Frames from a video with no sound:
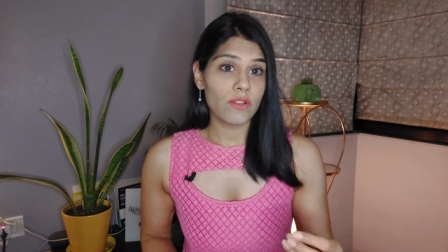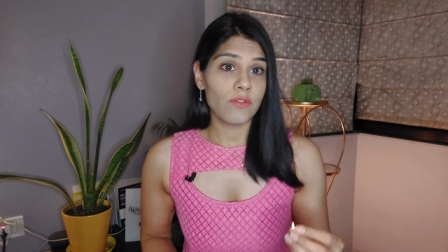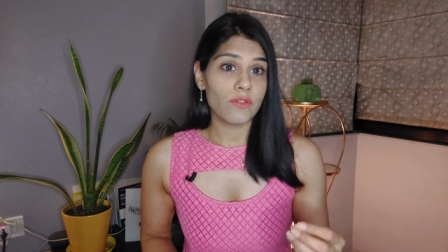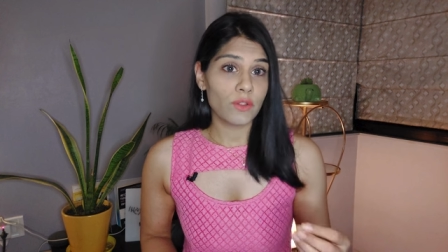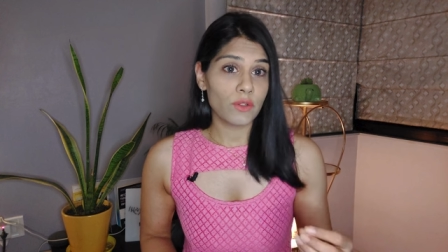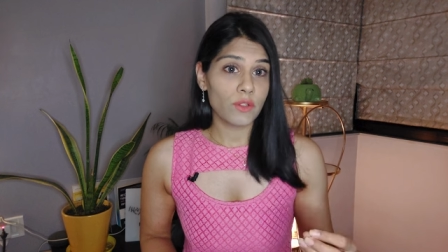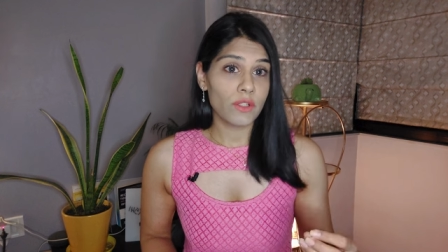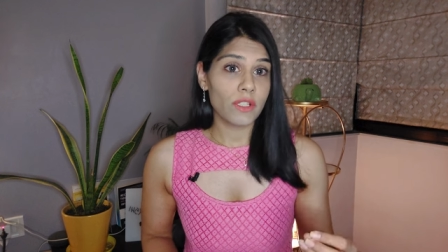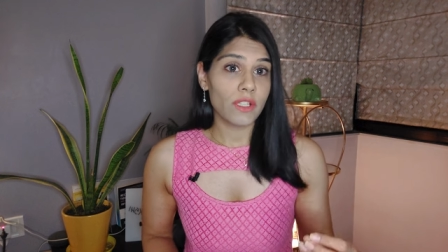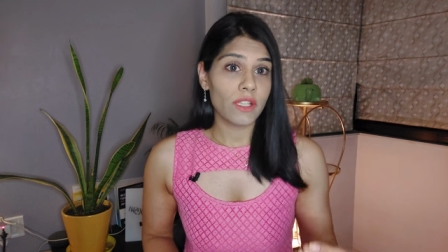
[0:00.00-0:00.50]
of
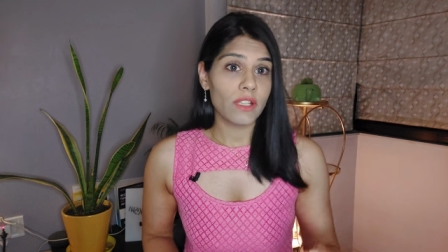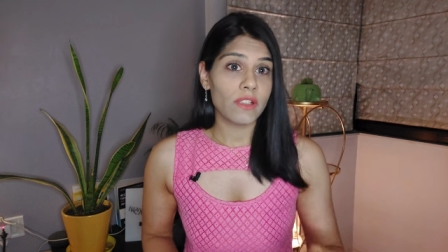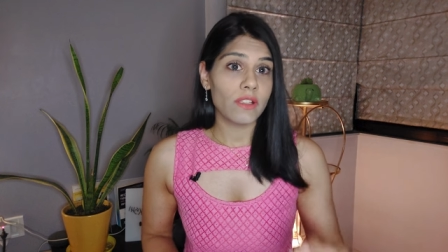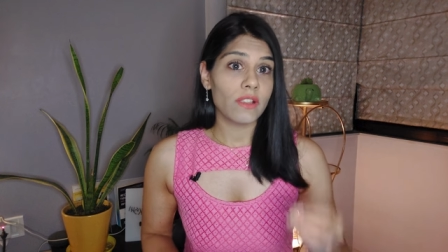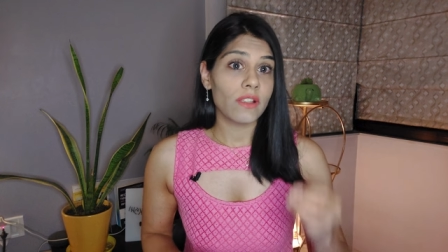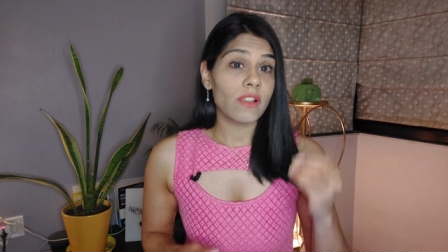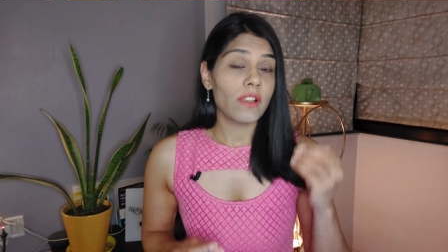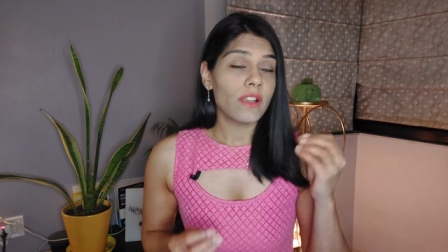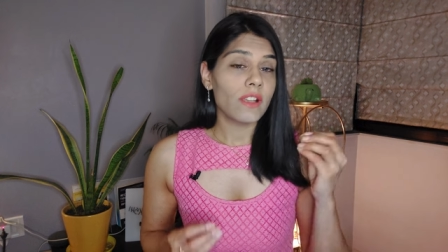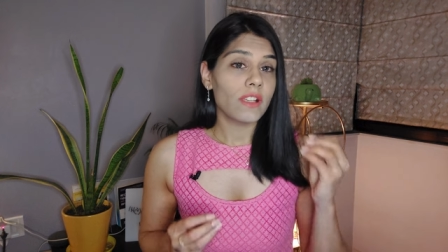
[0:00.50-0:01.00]

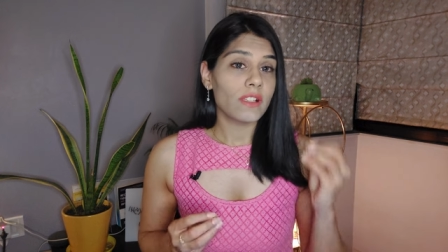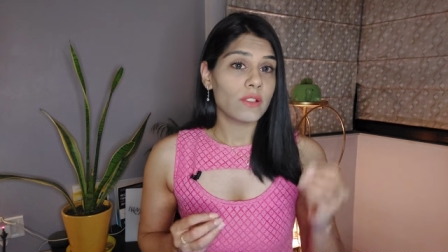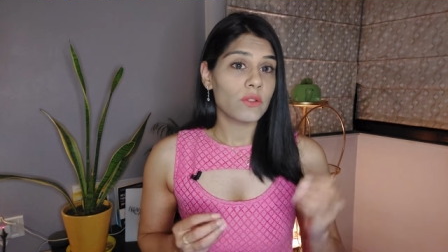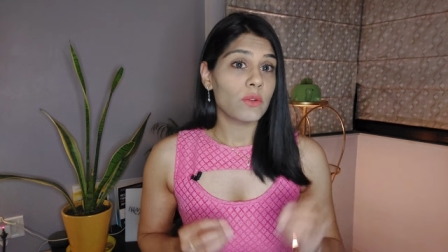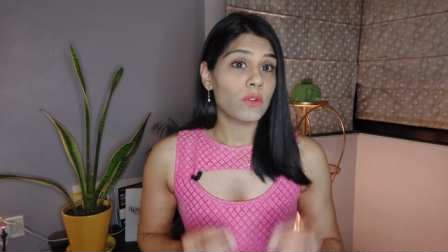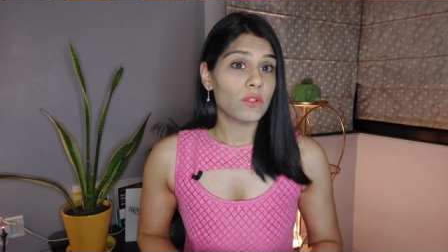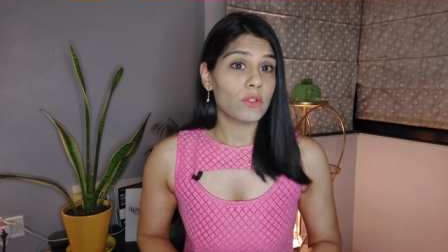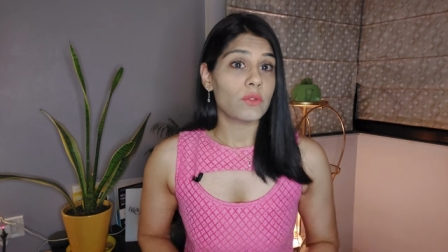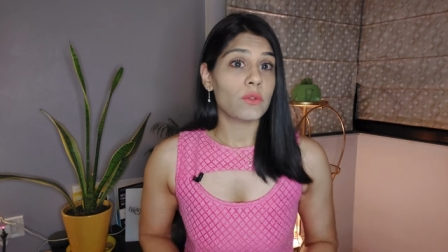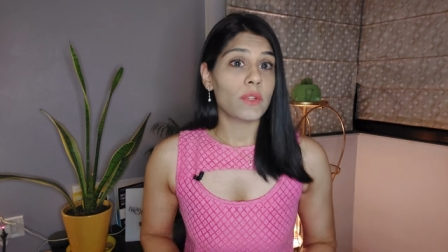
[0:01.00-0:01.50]
urinating is
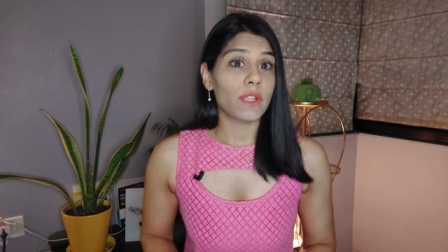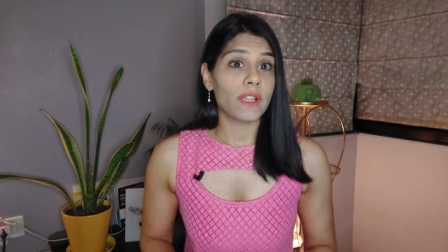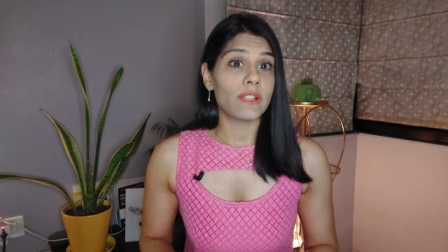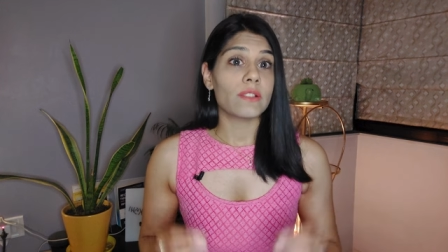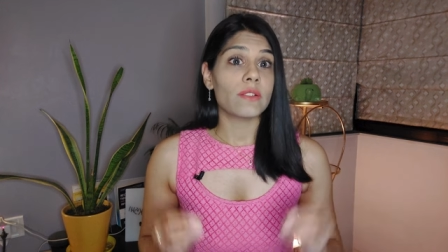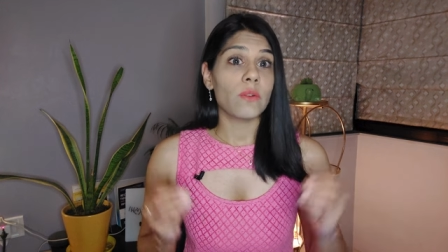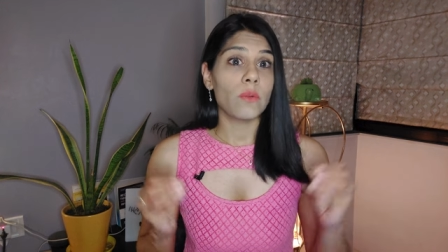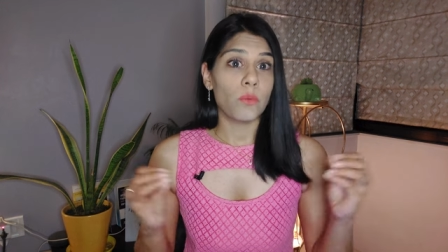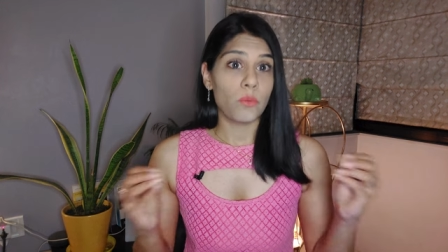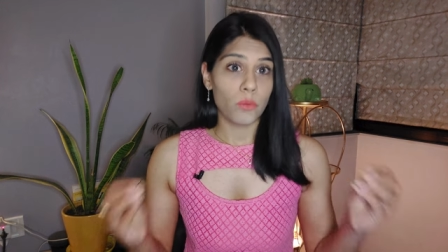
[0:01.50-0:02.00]
going to
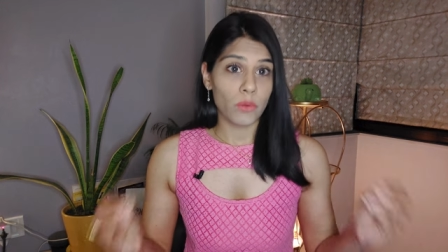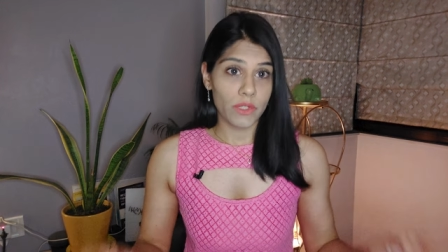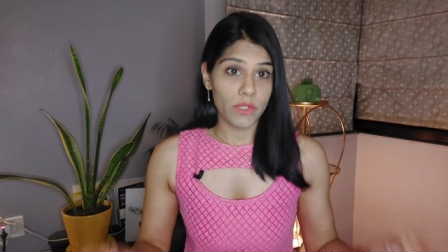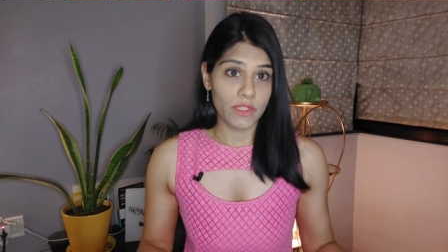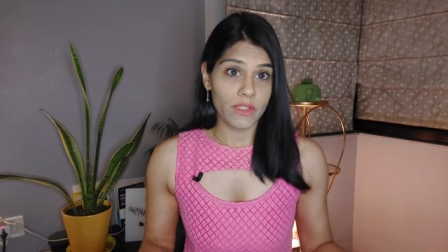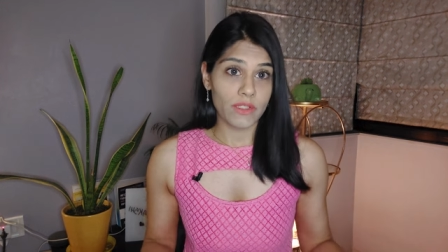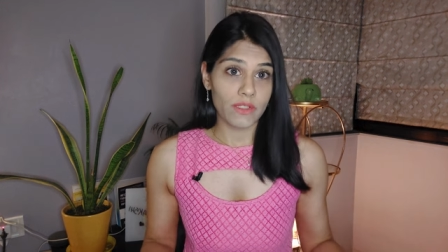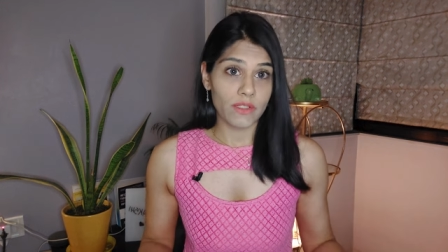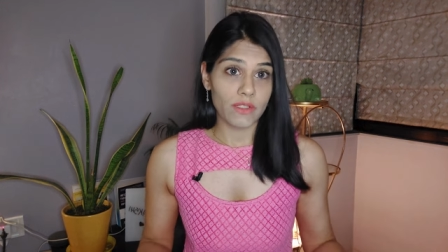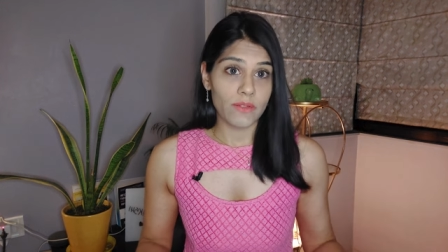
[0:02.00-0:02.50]
get
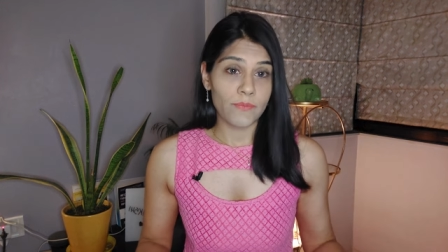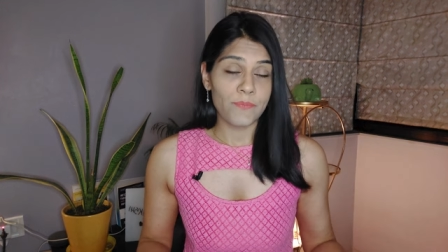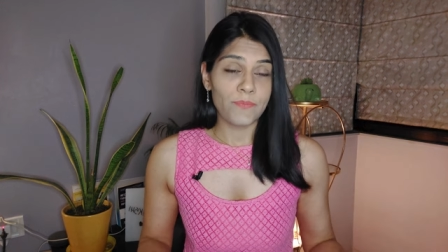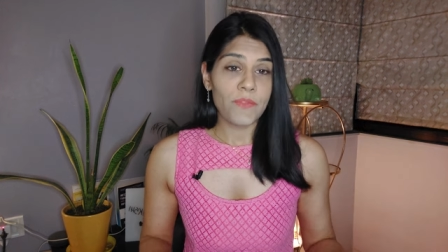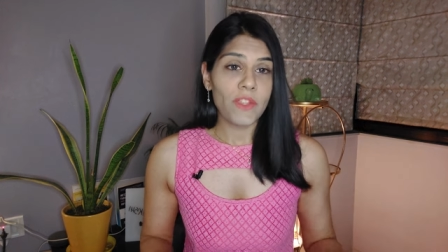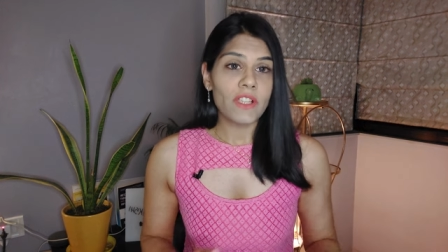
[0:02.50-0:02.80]
worsened.